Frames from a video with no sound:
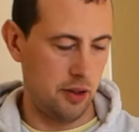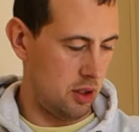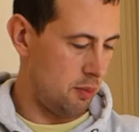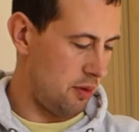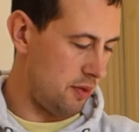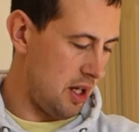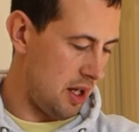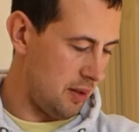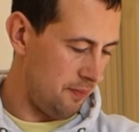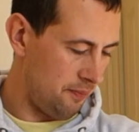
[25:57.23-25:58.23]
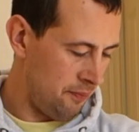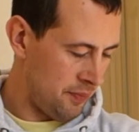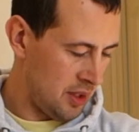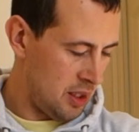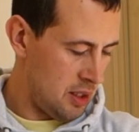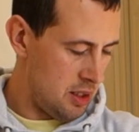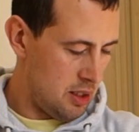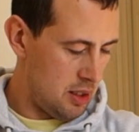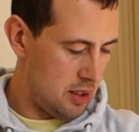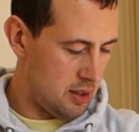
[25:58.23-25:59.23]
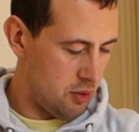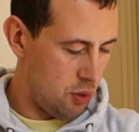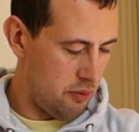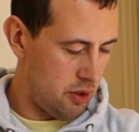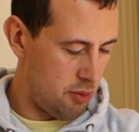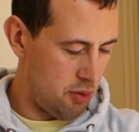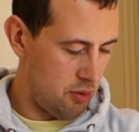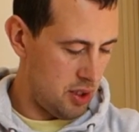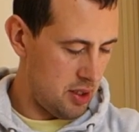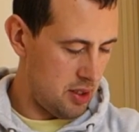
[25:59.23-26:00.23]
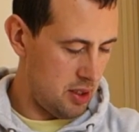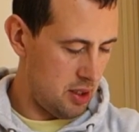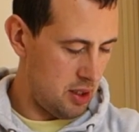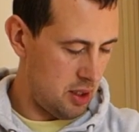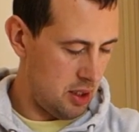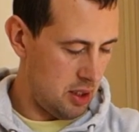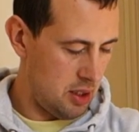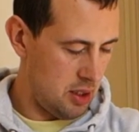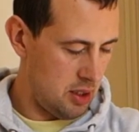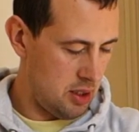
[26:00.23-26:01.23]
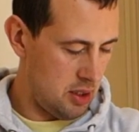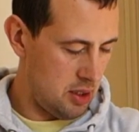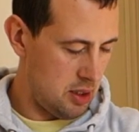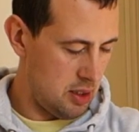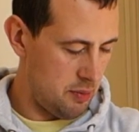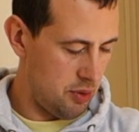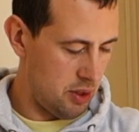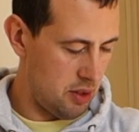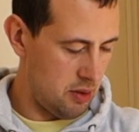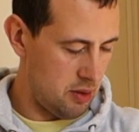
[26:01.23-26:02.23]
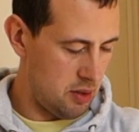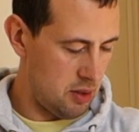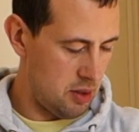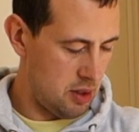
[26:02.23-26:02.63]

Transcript: top of that, let's overbrew this. Let's put it on,